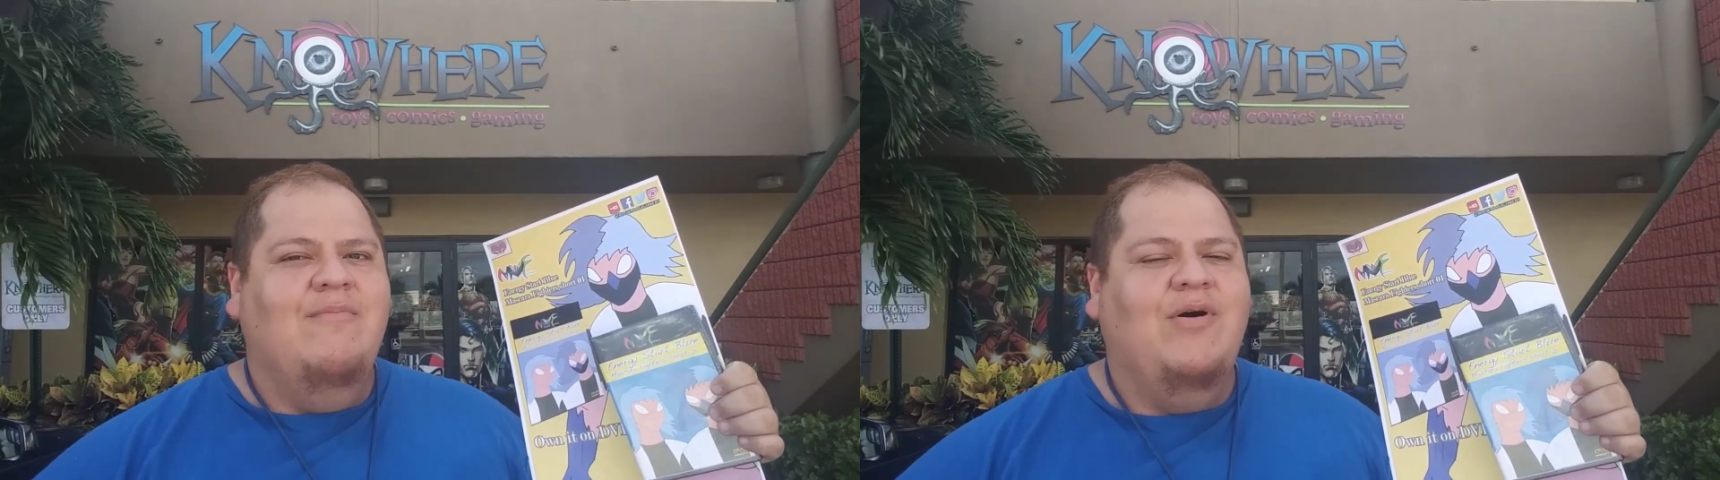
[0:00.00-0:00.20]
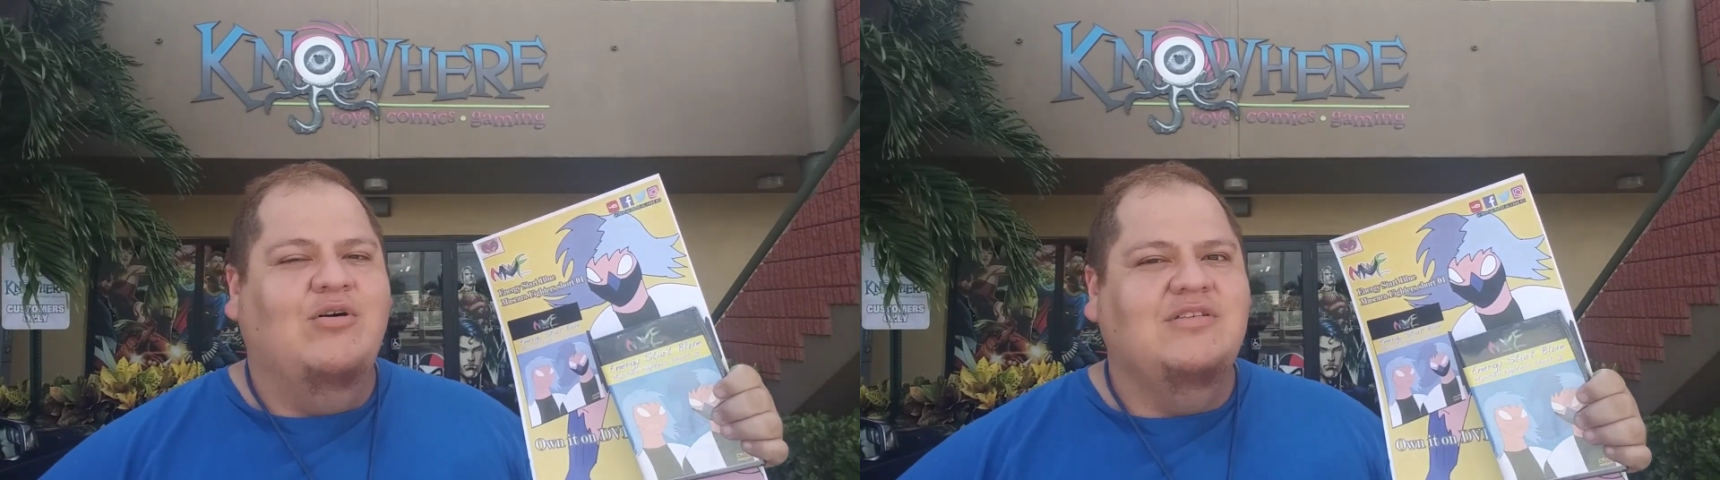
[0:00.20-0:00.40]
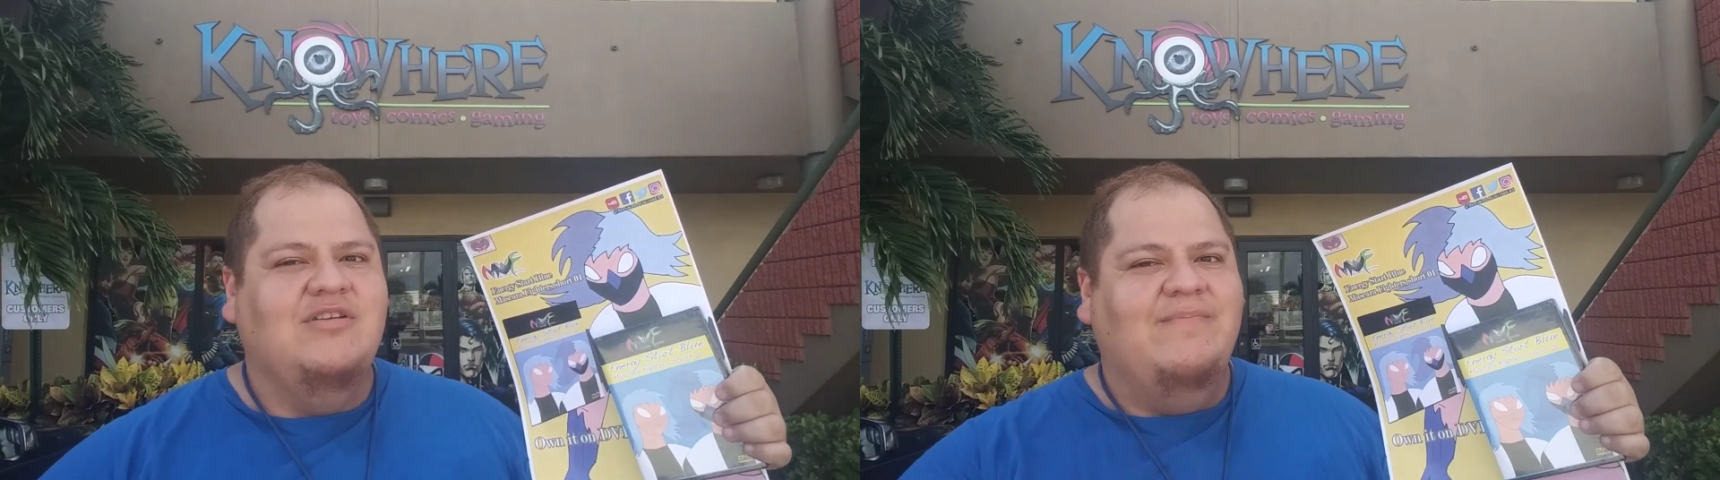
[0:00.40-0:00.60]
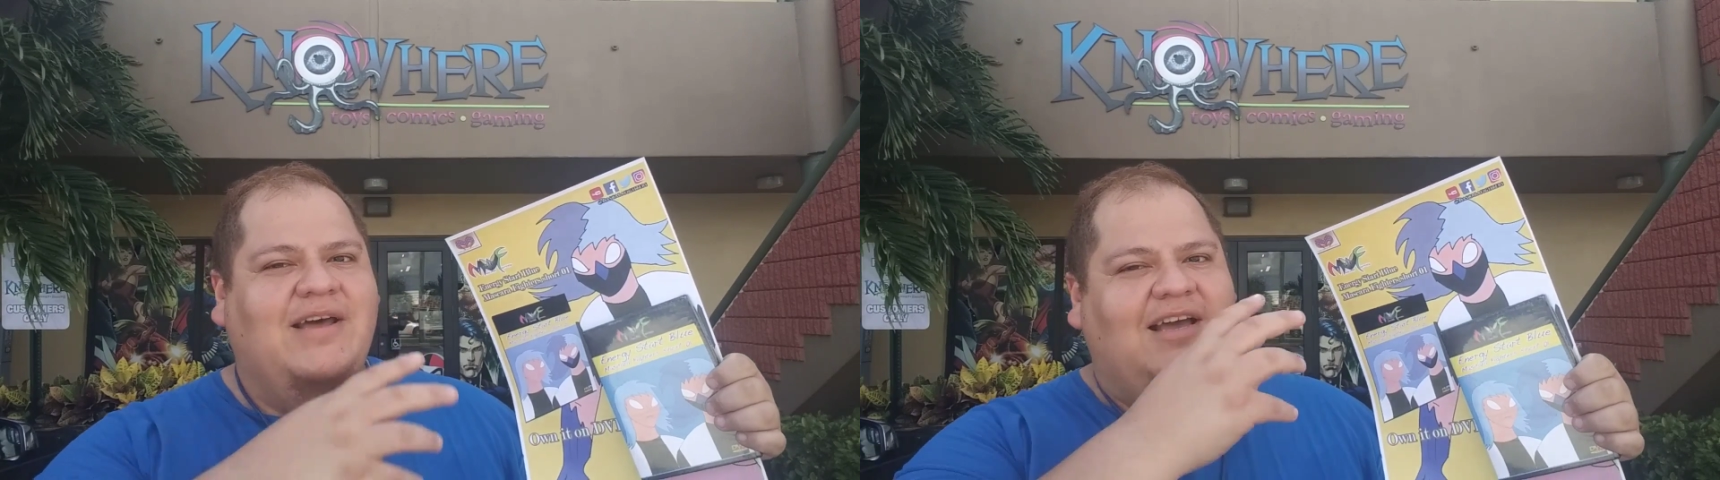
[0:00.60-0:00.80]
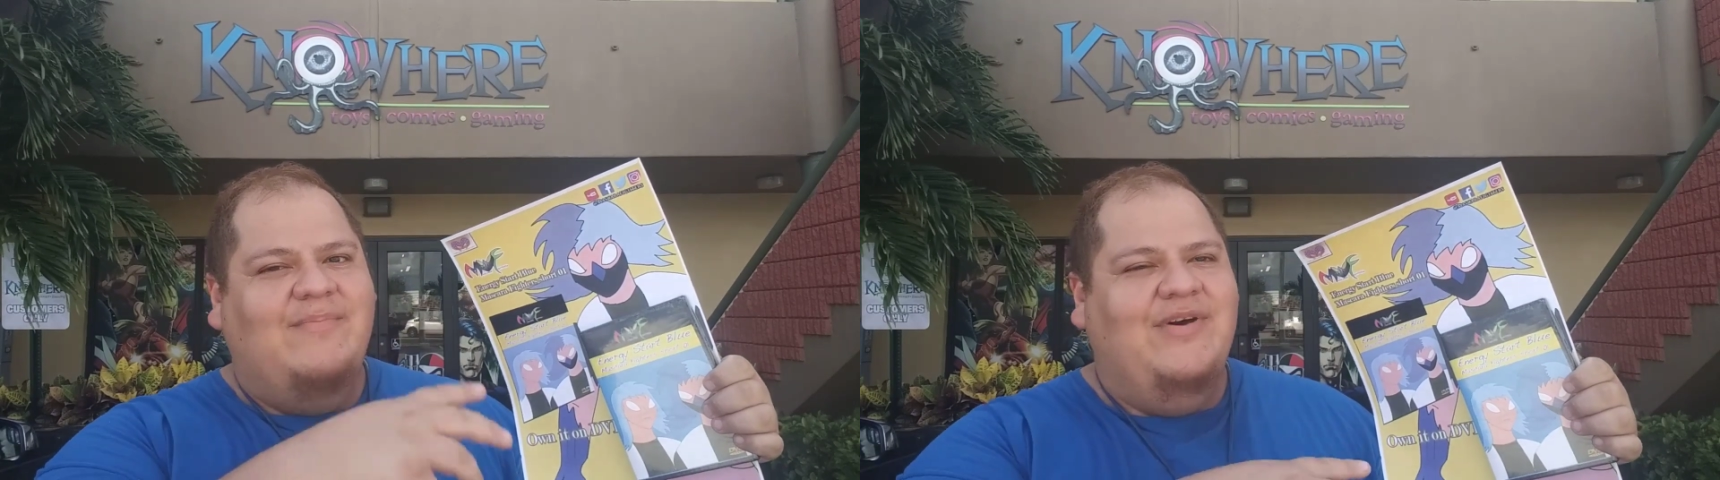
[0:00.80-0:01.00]
poster
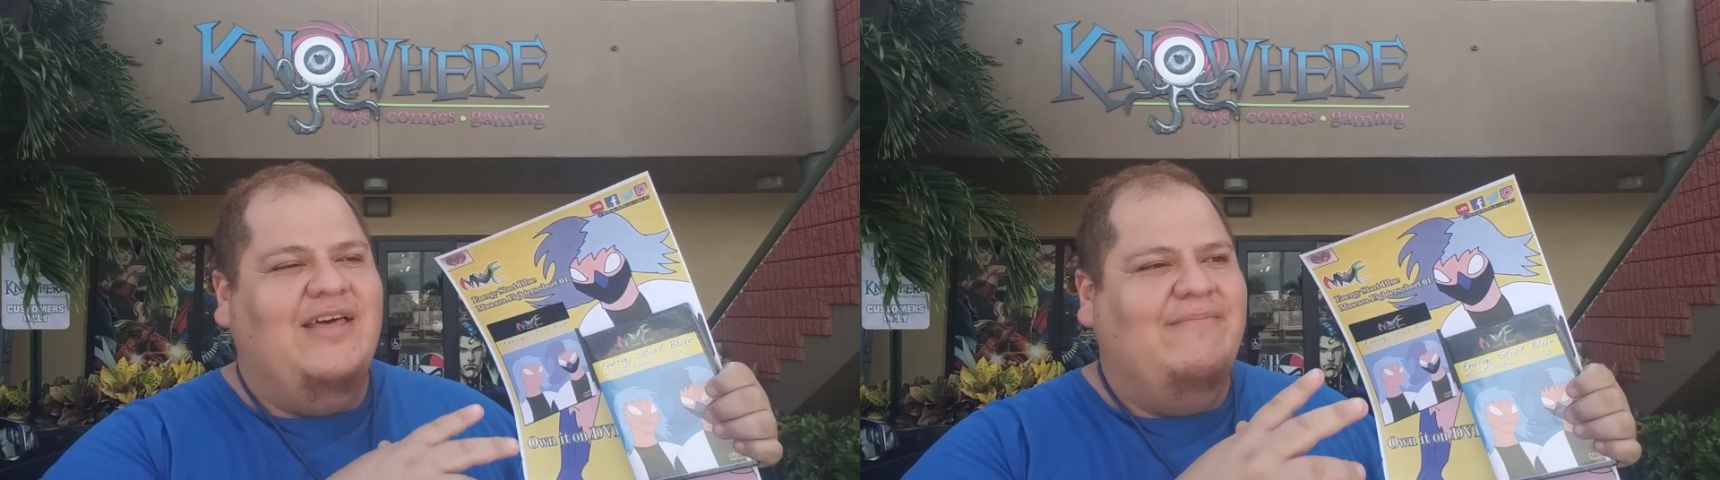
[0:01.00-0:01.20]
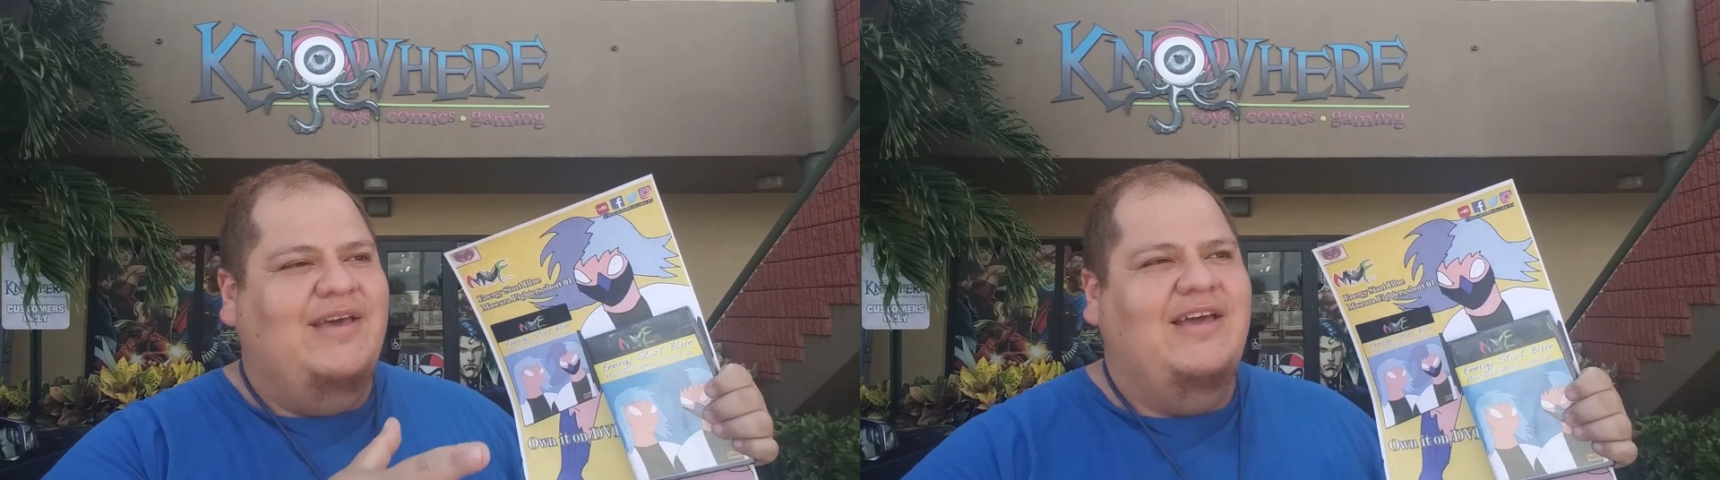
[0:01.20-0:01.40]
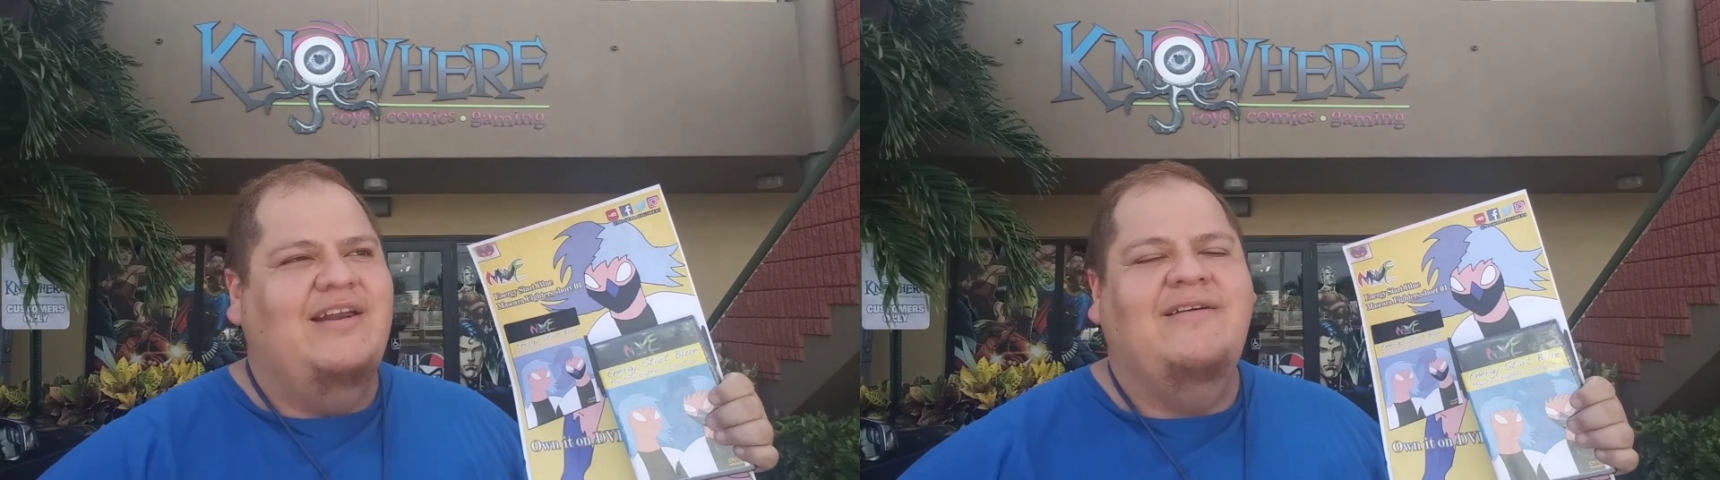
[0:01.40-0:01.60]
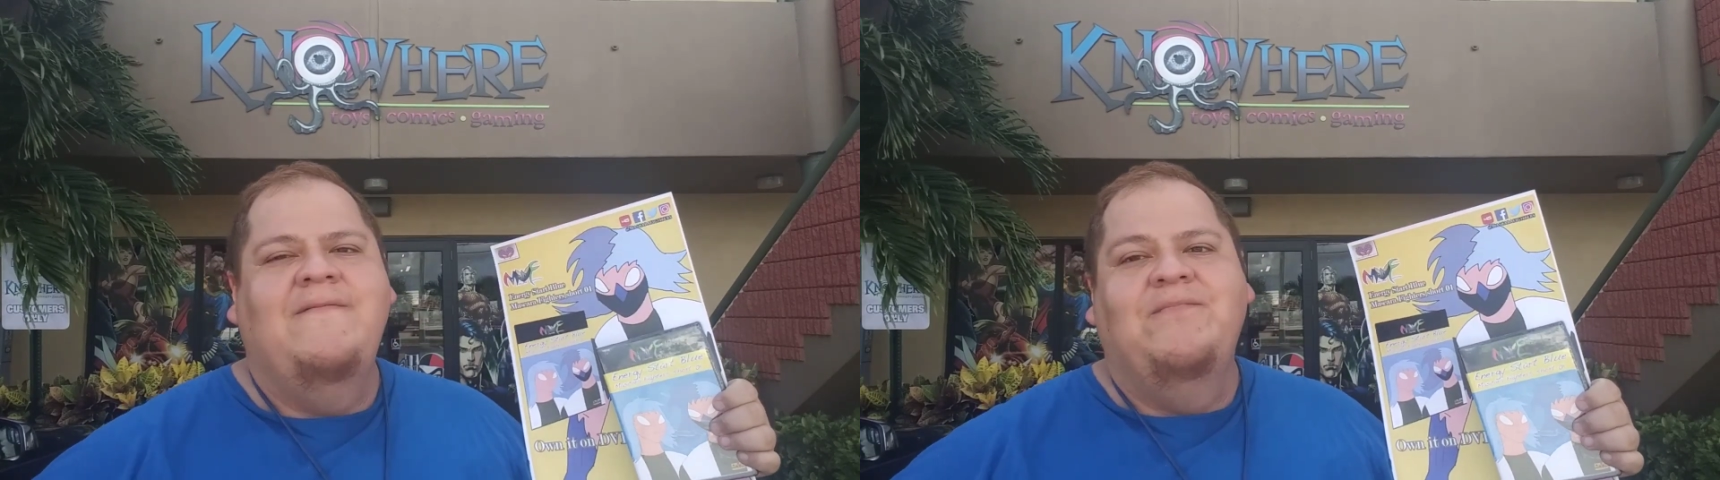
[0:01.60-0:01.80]
para que puedan ver.